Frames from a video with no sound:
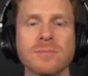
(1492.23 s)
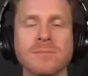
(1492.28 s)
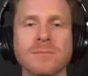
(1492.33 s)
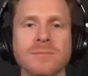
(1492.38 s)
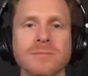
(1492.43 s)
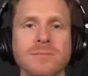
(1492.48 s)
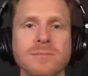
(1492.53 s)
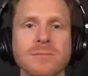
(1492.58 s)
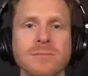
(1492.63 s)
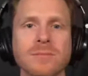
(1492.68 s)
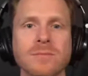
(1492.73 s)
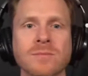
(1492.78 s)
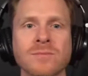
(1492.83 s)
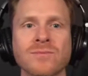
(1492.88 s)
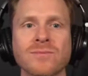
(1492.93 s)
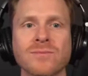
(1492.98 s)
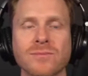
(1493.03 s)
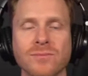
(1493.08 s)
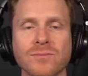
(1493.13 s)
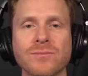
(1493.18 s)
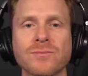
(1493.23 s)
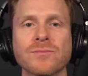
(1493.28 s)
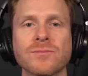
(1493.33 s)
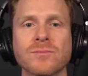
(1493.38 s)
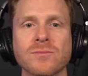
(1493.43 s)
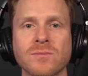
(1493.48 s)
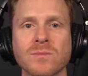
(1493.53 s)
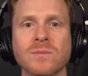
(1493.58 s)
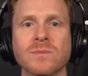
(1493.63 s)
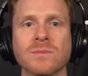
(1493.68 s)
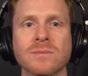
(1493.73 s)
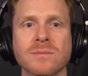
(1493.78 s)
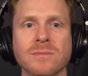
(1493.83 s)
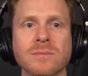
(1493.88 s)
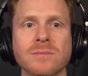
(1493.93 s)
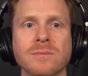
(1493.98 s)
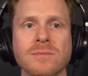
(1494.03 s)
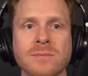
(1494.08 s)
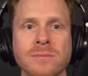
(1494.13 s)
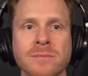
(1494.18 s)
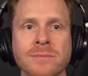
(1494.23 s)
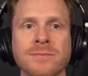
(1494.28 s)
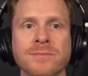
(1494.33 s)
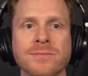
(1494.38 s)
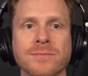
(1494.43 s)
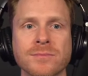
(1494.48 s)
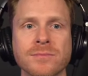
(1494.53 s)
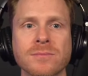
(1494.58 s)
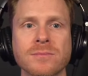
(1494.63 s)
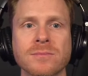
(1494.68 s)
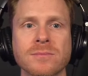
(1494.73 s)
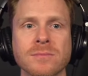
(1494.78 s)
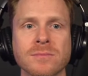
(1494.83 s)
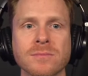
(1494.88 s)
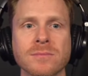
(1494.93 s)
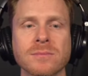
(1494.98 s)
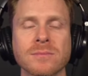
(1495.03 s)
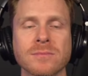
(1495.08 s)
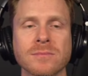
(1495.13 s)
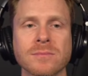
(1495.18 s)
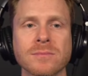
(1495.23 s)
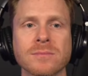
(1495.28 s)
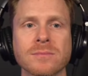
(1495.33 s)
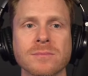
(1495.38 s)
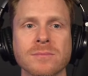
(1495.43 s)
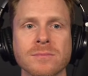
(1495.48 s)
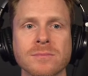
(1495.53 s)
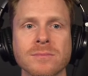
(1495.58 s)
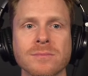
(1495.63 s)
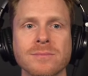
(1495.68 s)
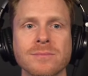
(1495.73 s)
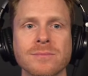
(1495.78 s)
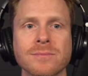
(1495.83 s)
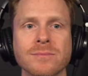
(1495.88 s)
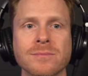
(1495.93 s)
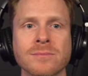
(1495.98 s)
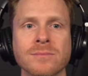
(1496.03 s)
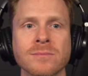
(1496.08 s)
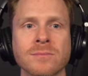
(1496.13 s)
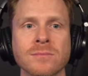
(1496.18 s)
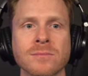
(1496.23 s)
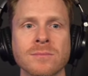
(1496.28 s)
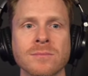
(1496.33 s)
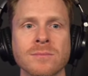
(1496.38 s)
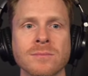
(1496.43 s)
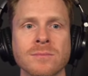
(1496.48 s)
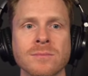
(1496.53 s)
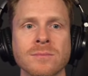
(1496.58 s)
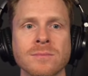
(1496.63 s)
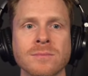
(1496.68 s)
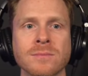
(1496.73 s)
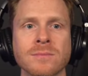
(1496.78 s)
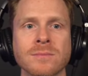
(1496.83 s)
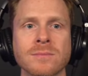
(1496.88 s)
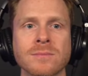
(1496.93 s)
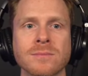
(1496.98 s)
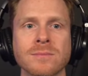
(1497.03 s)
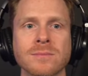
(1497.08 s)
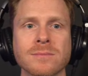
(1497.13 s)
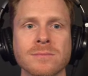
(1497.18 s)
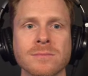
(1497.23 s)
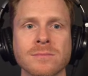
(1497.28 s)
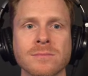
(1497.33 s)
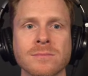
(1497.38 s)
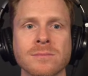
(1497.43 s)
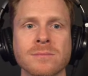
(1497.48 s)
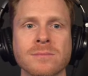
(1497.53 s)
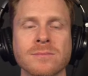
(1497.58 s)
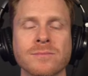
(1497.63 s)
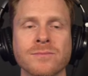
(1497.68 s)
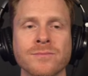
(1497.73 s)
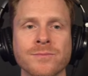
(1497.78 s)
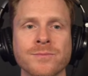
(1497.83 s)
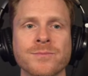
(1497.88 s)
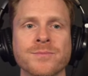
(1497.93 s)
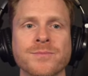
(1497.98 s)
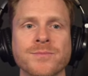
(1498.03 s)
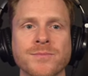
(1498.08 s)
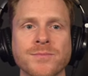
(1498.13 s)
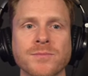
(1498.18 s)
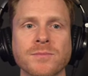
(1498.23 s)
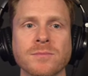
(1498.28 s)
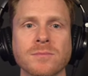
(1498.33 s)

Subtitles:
[no speech]